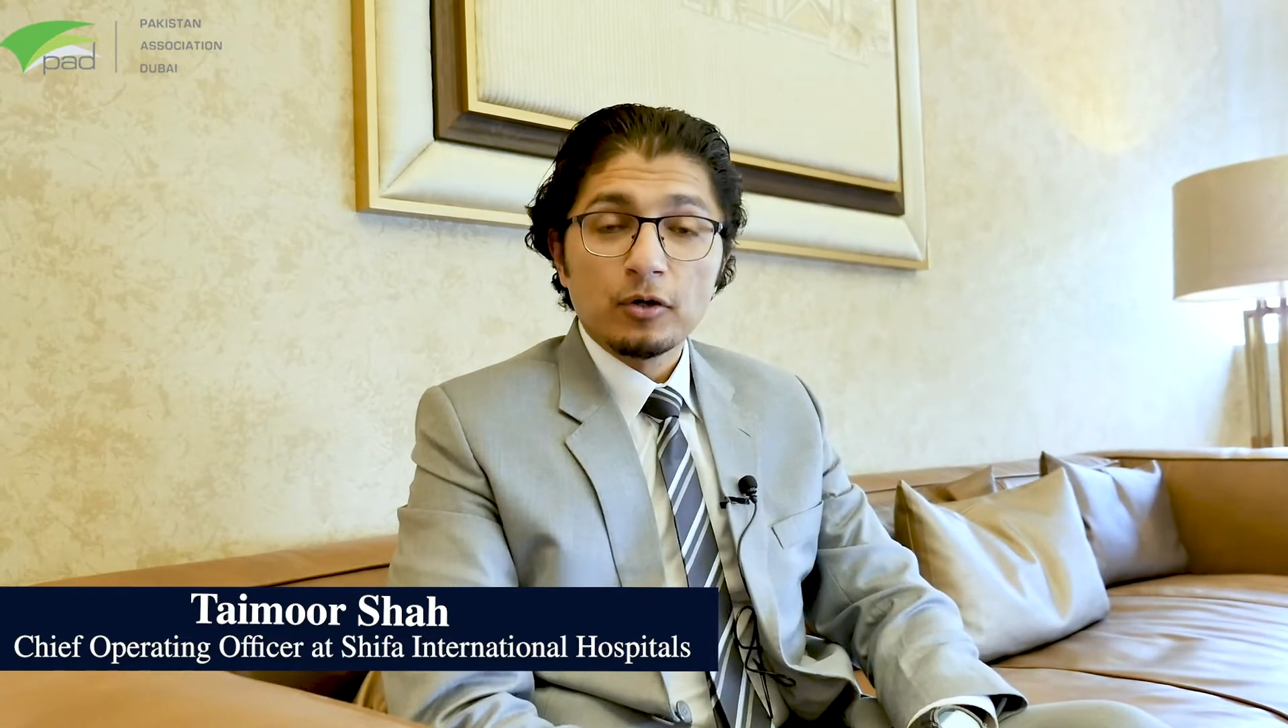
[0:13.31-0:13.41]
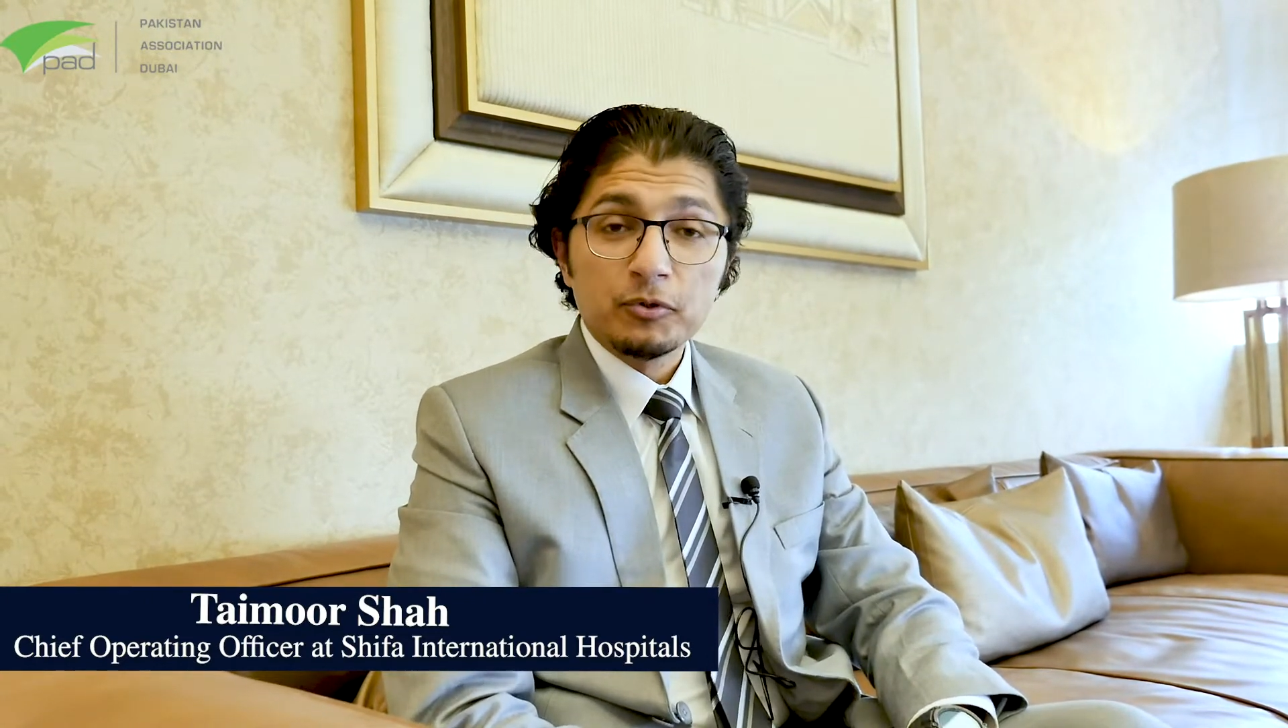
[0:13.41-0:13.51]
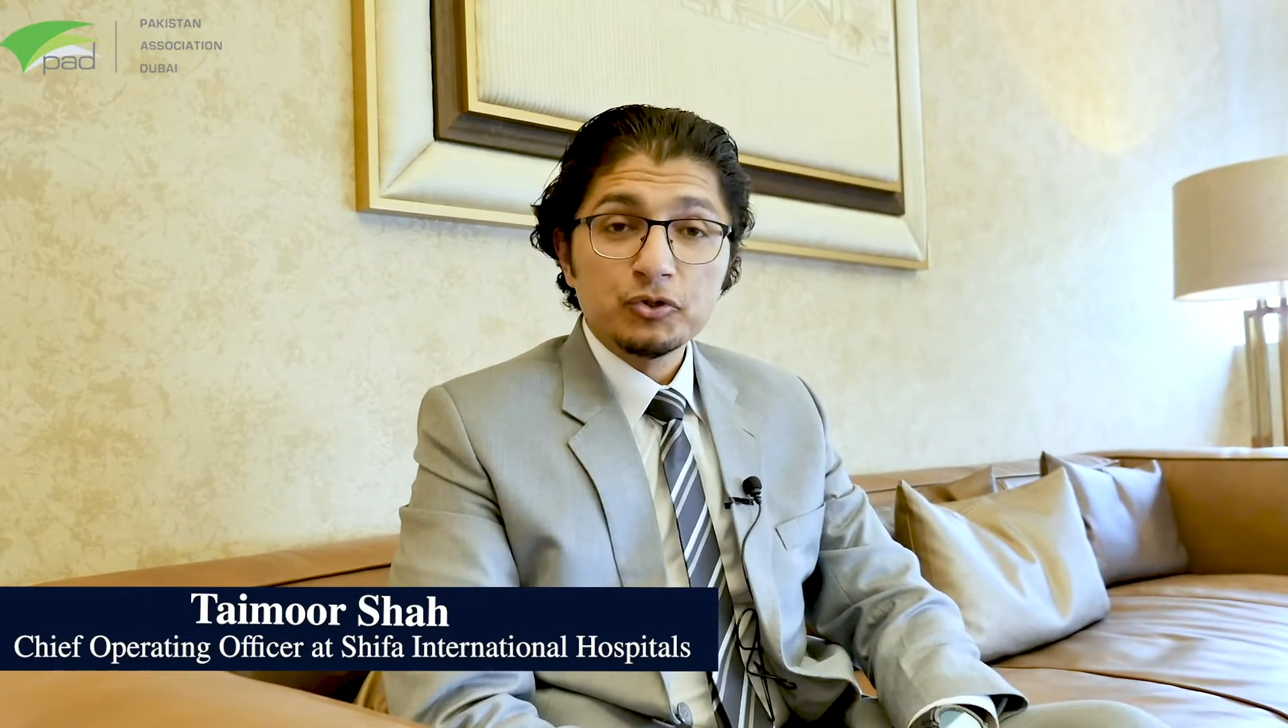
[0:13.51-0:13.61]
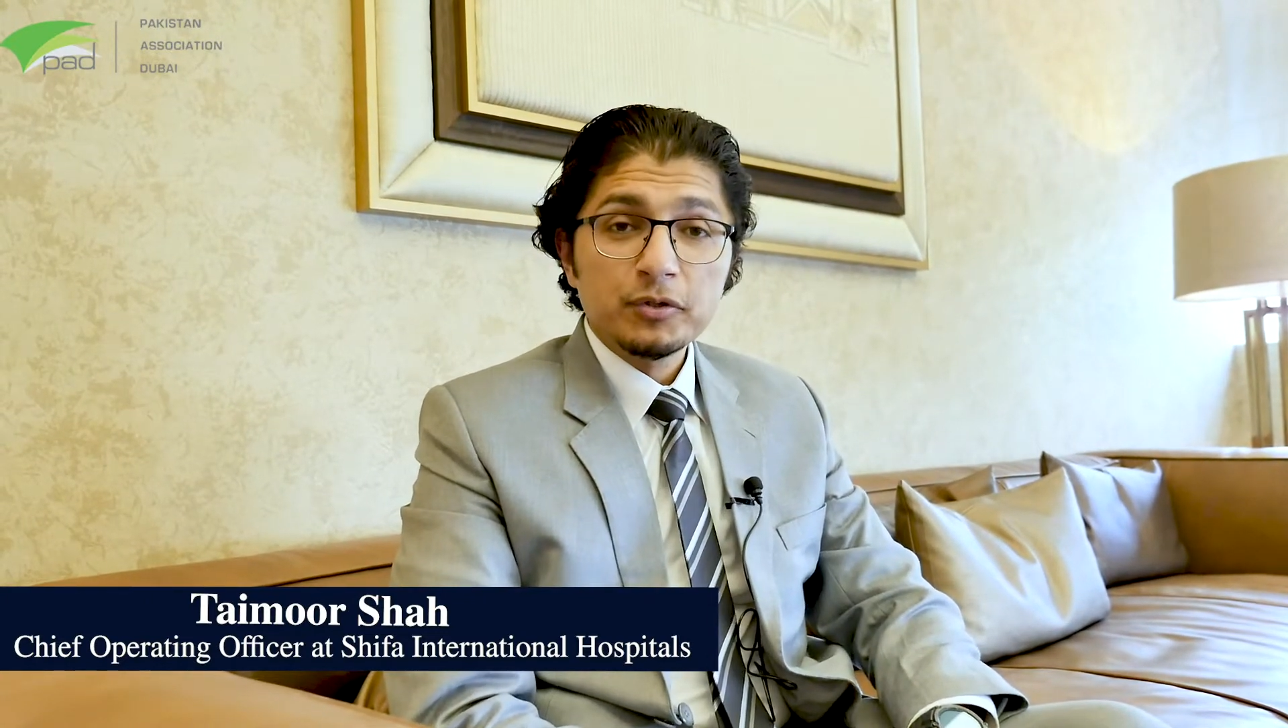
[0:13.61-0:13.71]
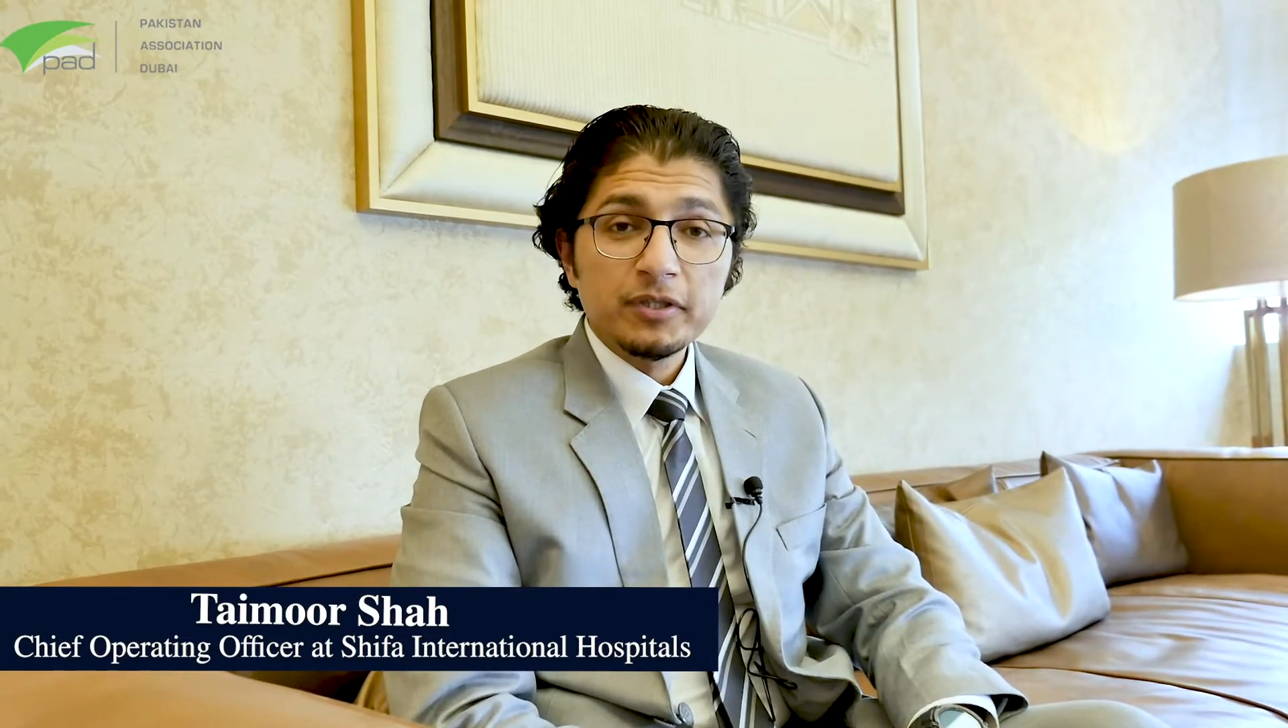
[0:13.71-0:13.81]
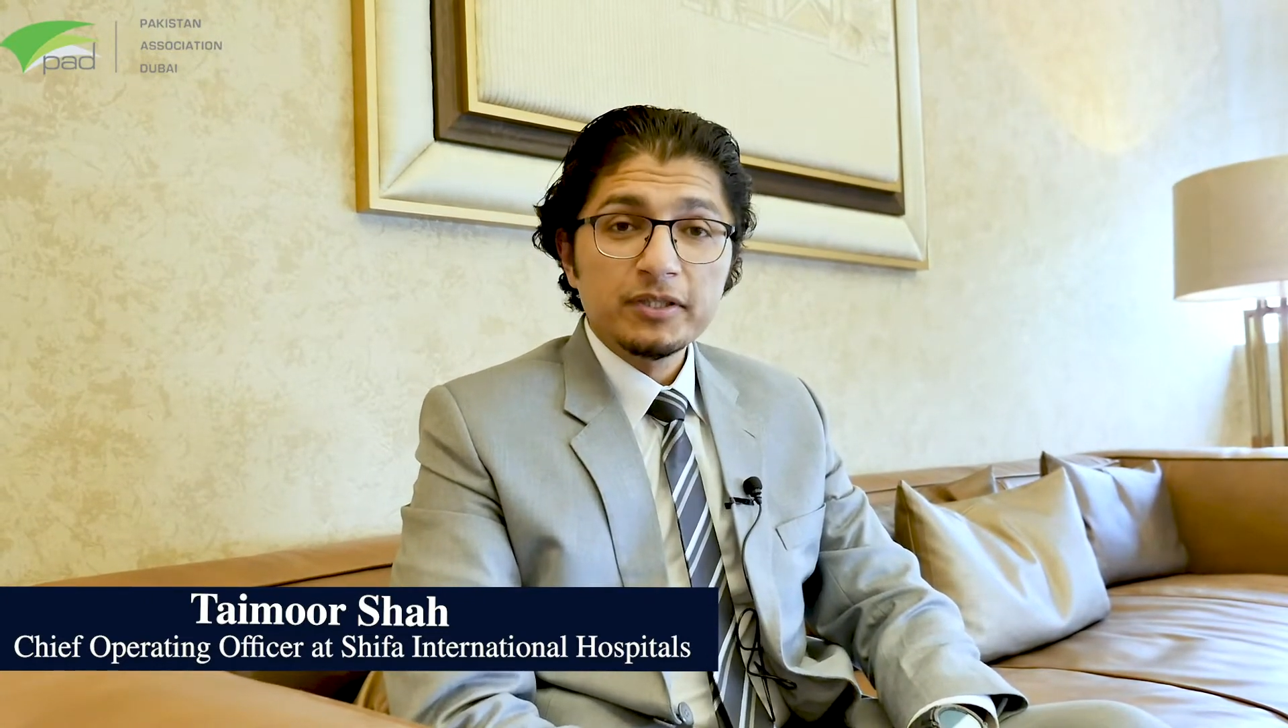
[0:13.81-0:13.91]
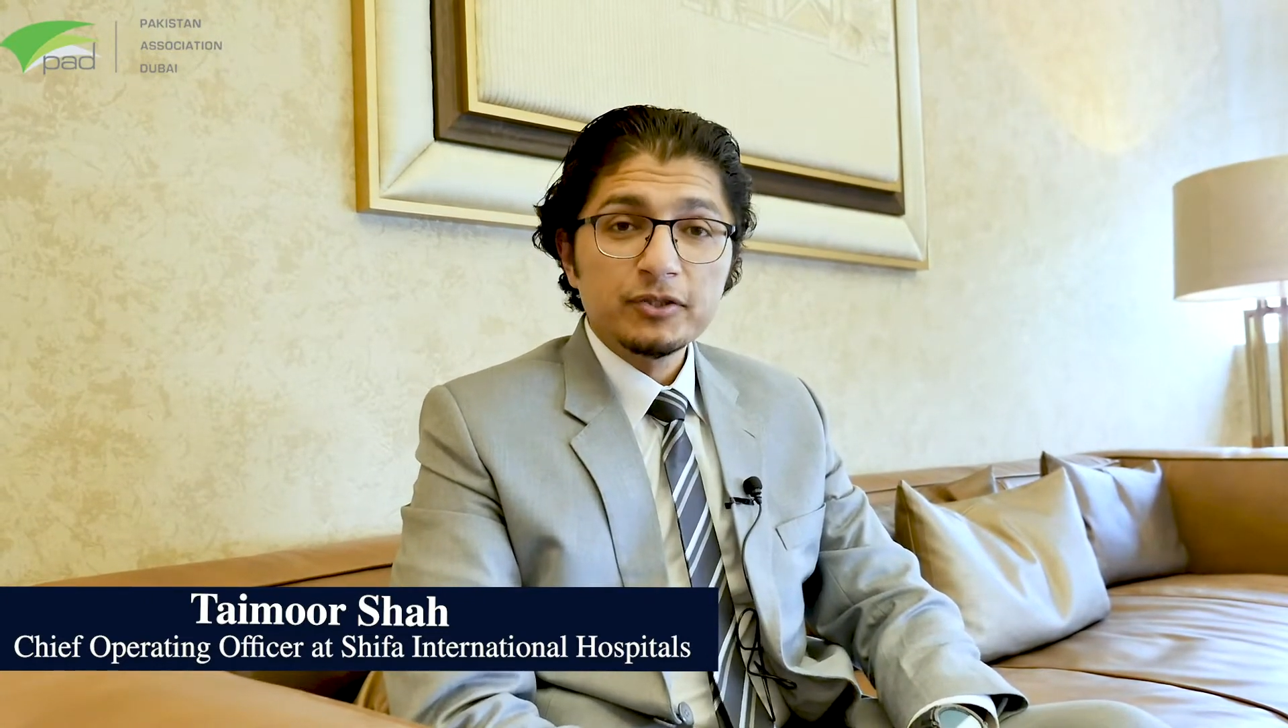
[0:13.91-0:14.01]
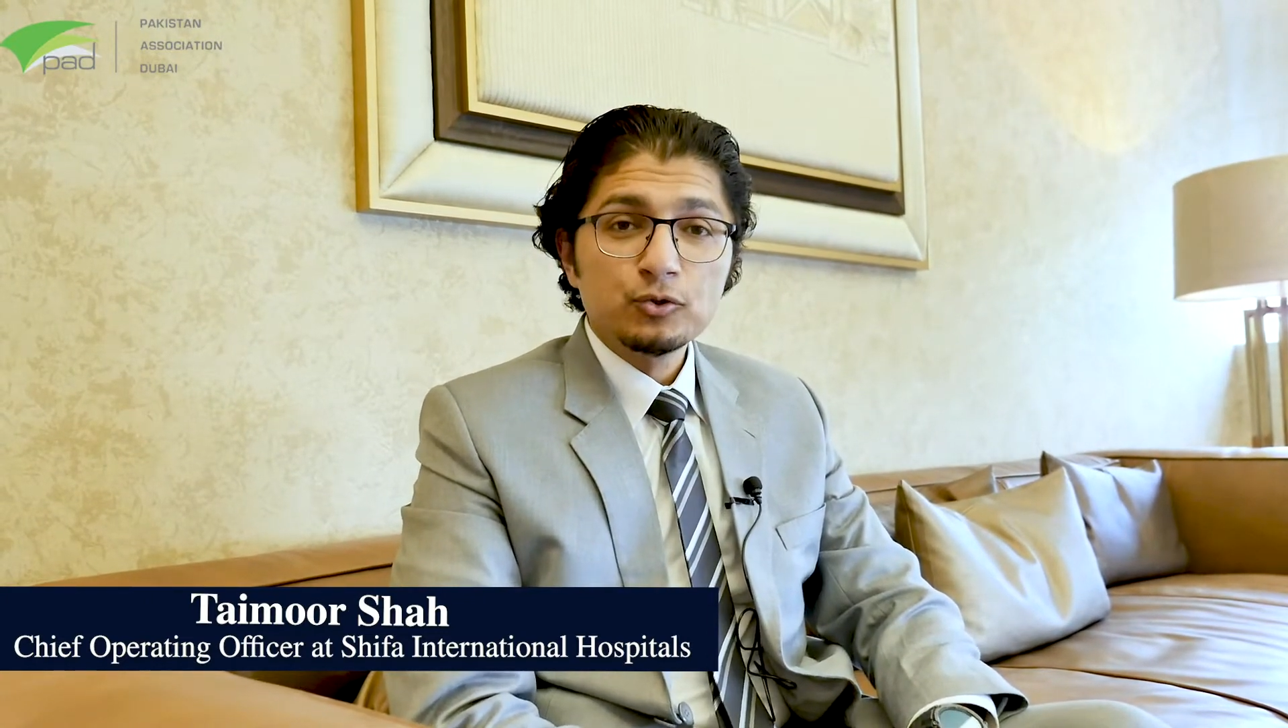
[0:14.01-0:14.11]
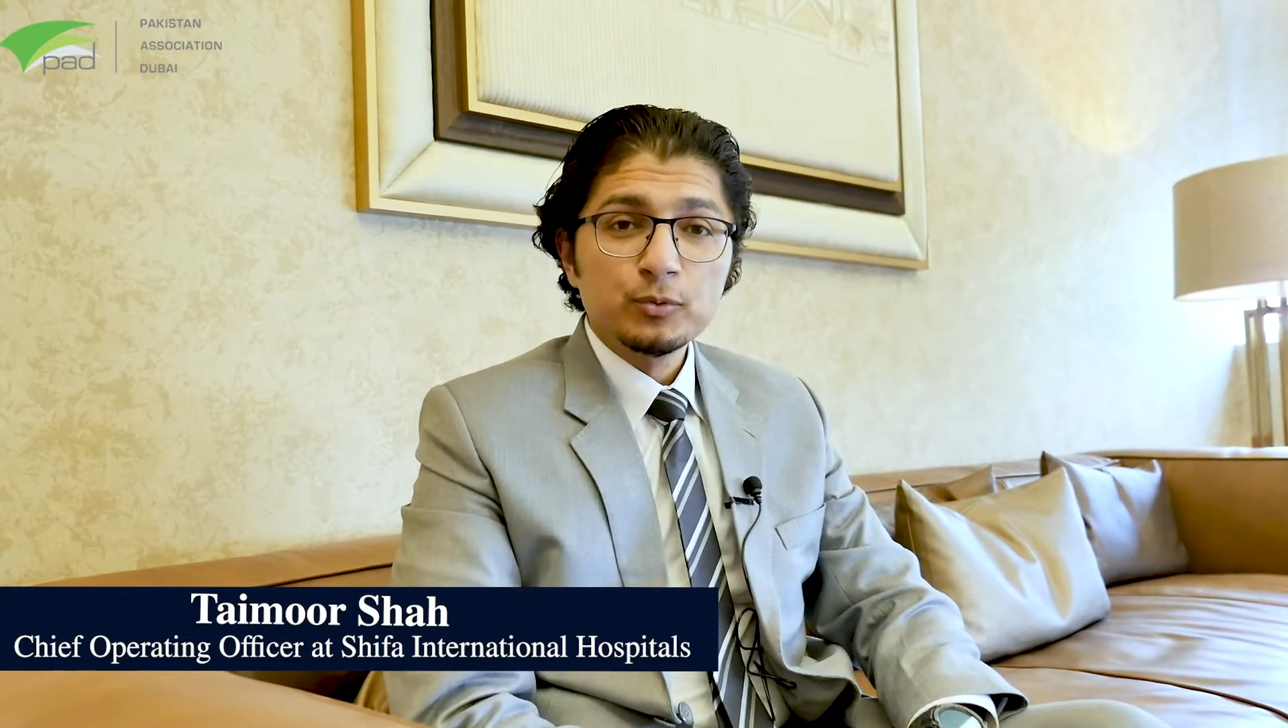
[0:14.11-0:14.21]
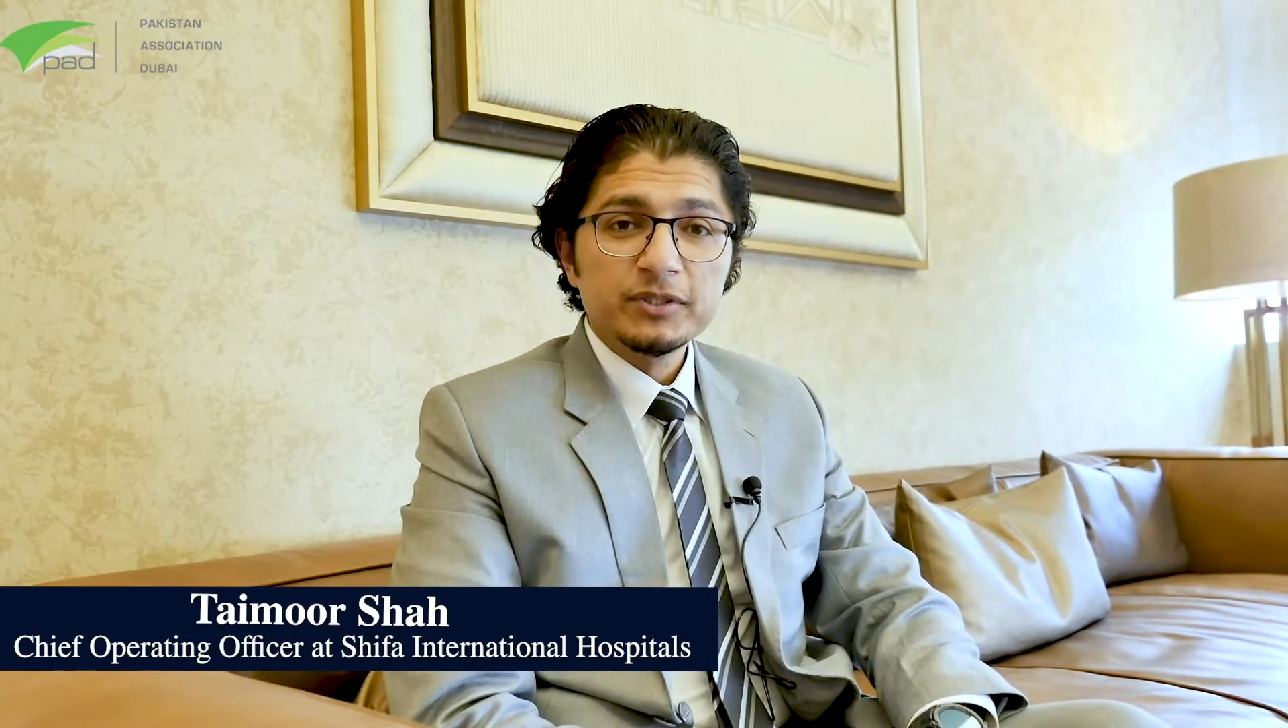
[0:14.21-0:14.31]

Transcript: opportunity to